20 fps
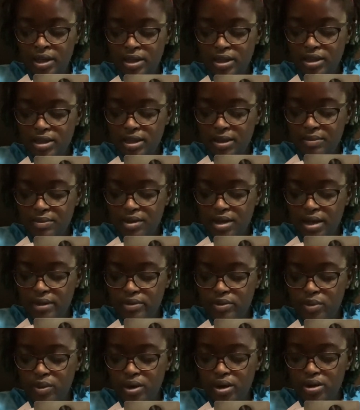
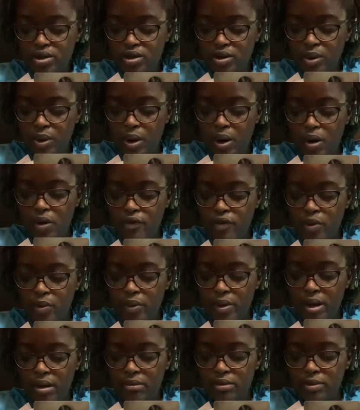Sometimes we are so
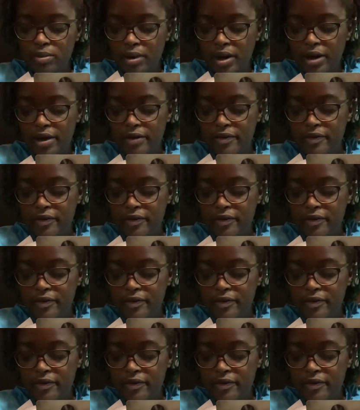overwhelmed by our